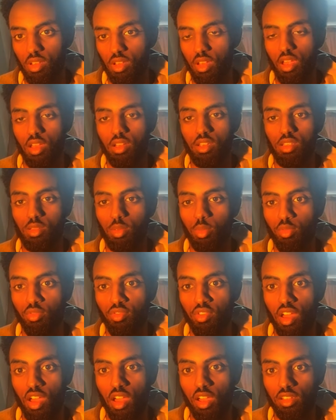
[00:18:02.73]
I need to
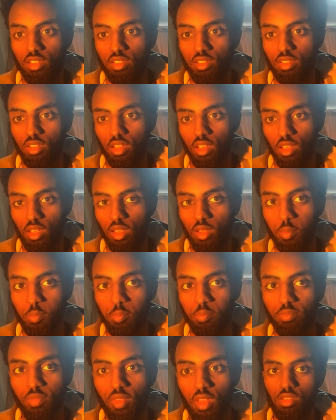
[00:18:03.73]
provide,
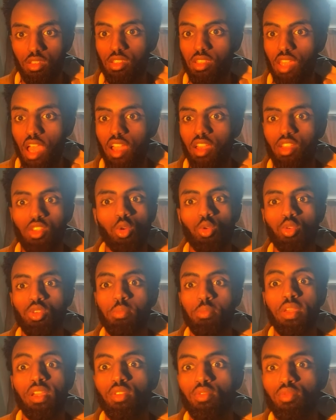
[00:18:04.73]
this guy is
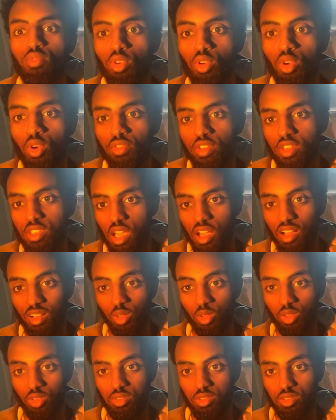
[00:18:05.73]
always making recovery
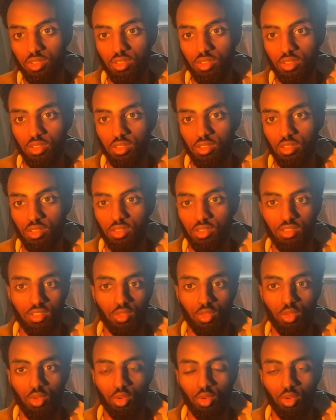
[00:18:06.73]
tackles,
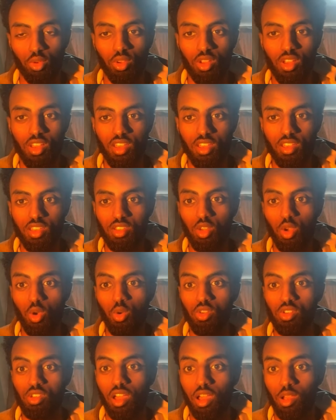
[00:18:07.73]
or he's
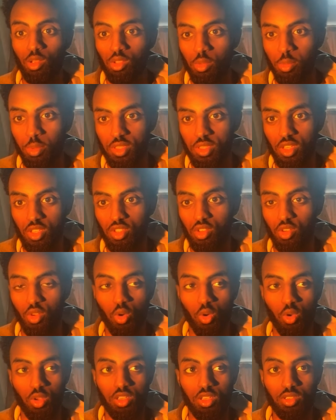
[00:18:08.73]
always out of position,
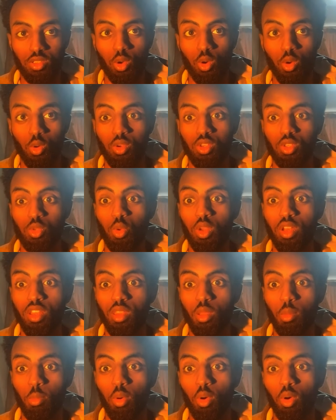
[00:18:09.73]
or he's always
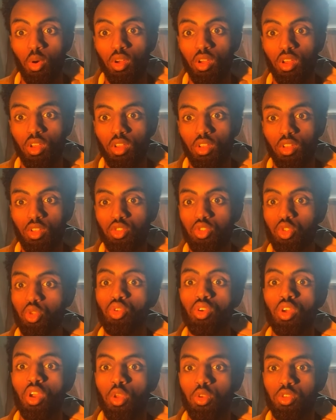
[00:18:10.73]
winning the ball
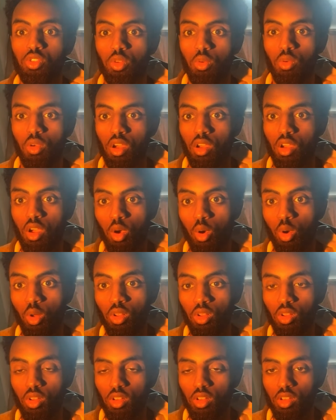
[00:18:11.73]
too close to our goal.